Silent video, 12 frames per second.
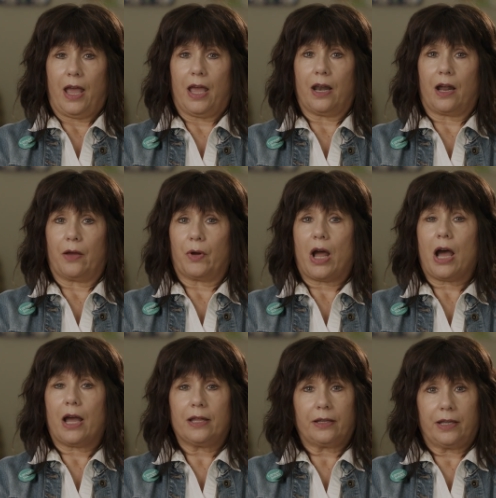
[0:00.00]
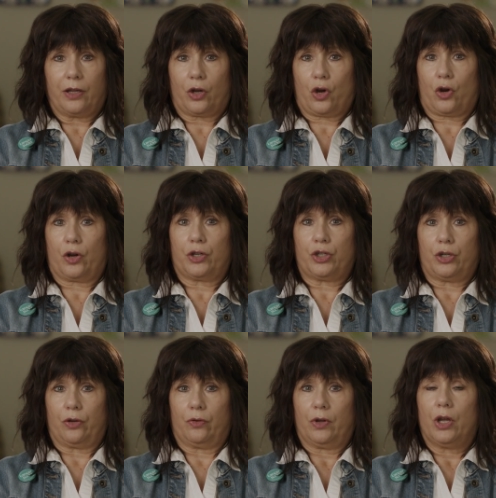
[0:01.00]
And I would highly encourage
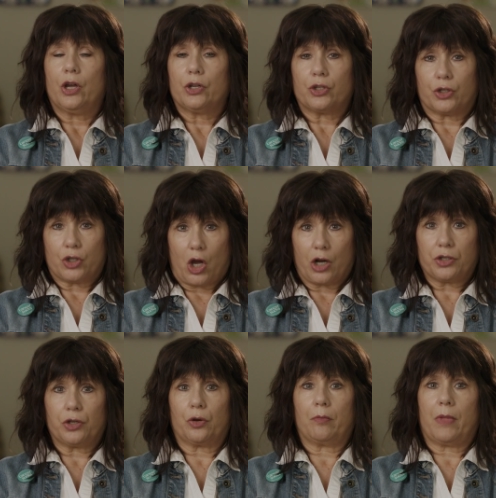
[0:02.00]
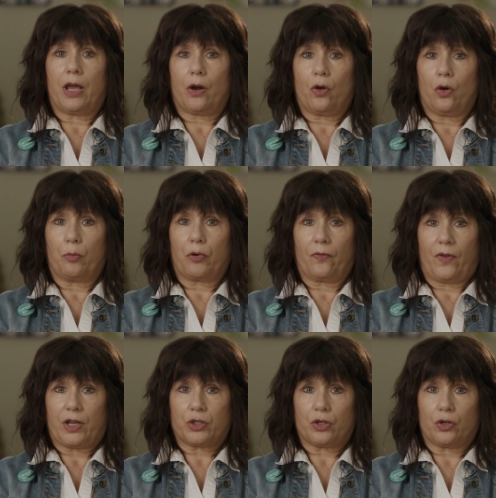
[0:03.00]
you to talk to your medical
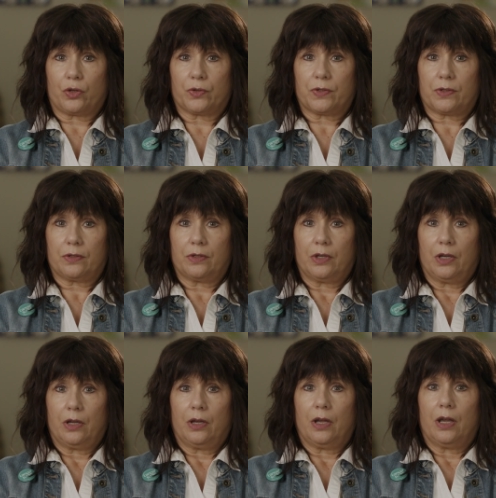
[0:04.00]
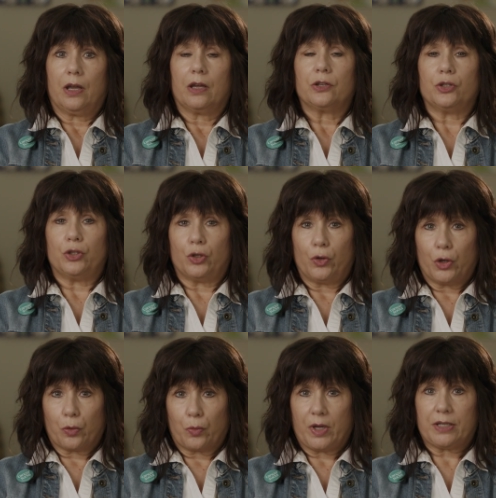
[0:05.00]
professionals, do
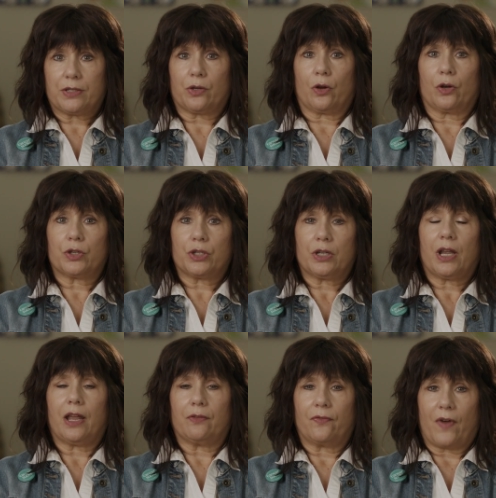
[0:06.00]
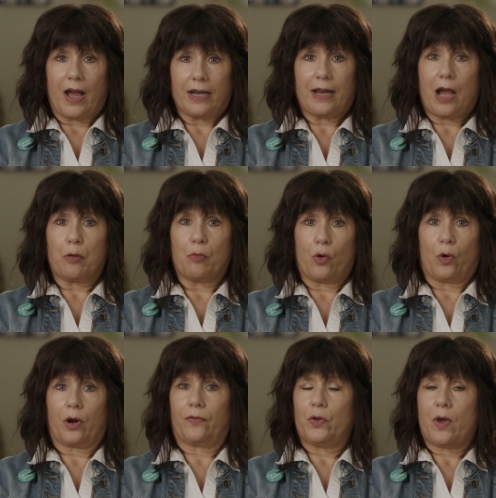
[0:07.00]
your research, and find out
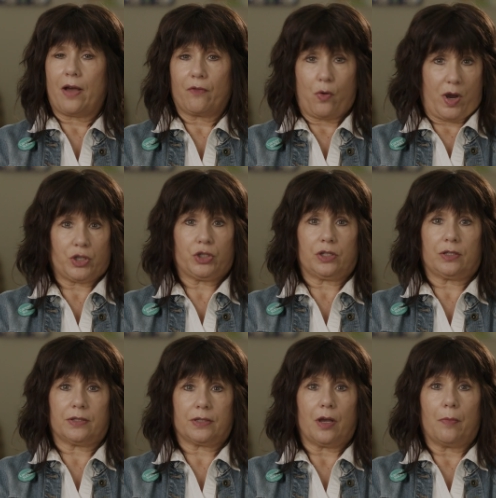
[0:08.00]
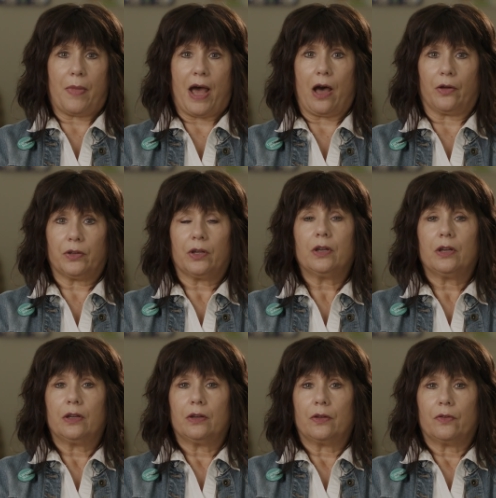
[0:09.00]
more if you have questions about
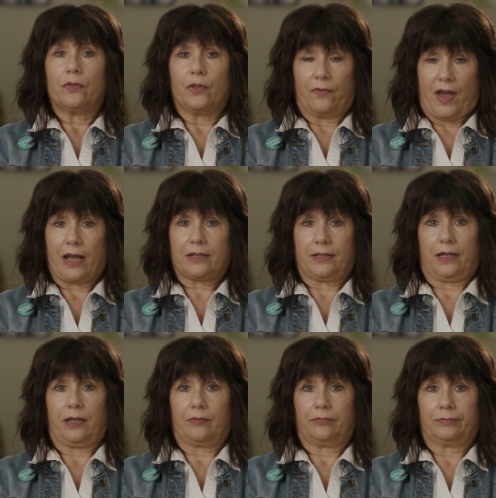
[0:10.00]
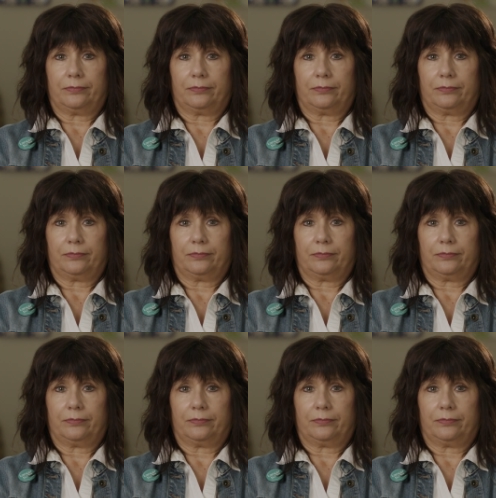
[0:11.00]
the vaccine.